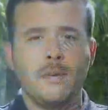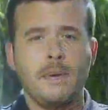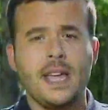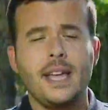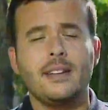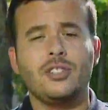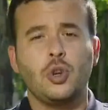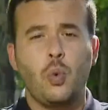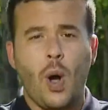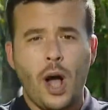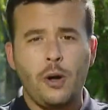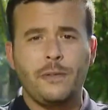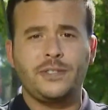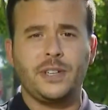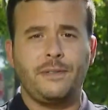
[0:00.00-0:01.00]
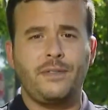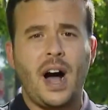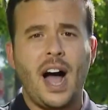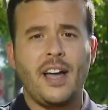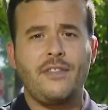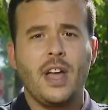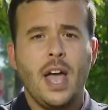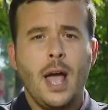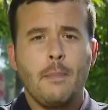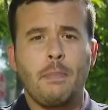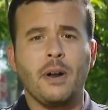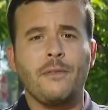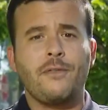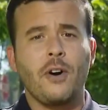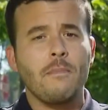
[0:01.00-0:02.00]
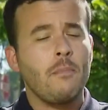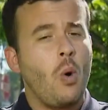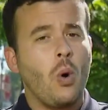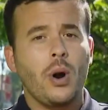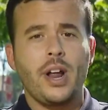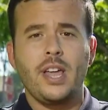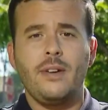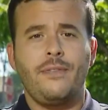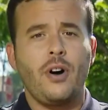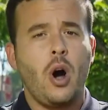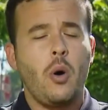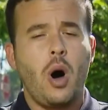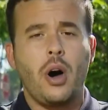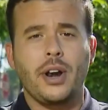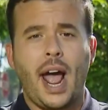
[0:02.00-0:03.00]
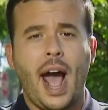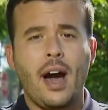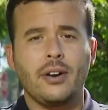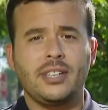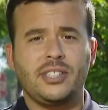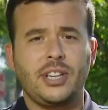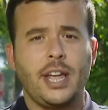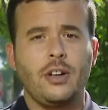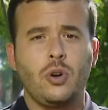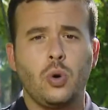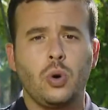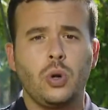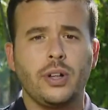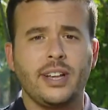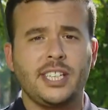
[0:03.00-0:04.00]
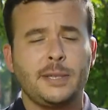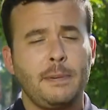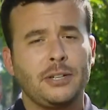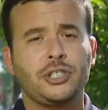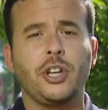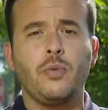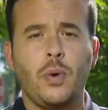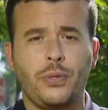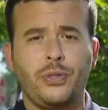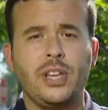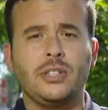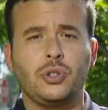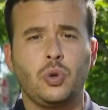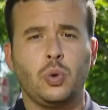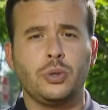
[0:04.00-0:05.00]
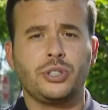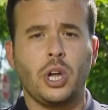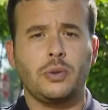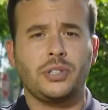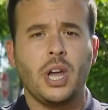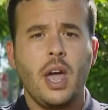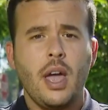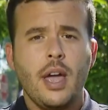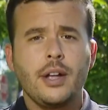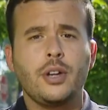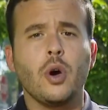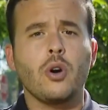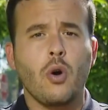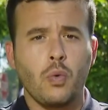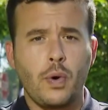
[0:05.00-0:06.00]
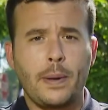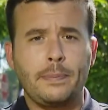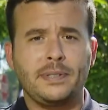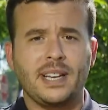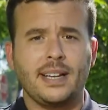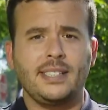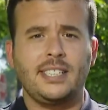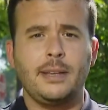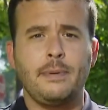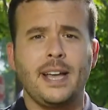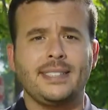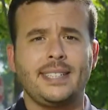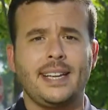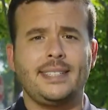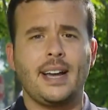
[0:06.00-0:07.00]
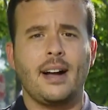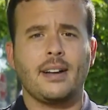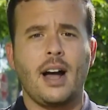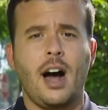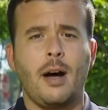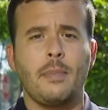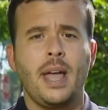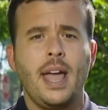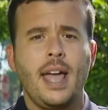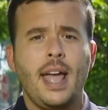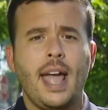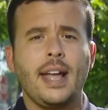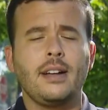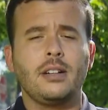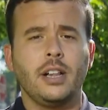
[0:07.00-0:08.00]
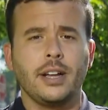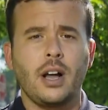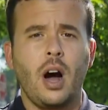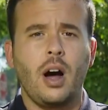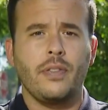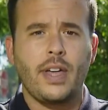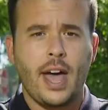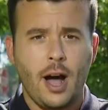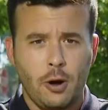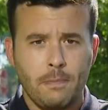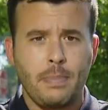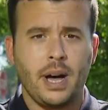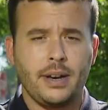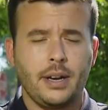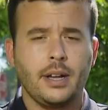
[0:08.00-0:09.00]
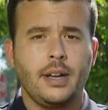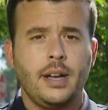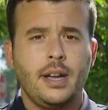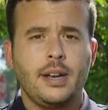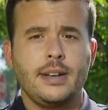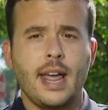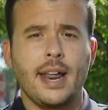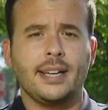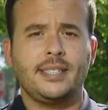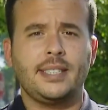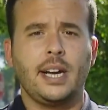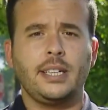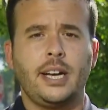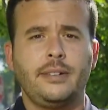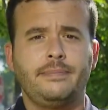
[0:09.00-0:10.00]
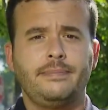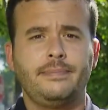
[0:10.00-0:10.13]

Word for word: to be 12 to 5. But for more info on how to stay cool, especially with these cool zones, go to our website, cbs8.com, and click on the help button. Neda Stella,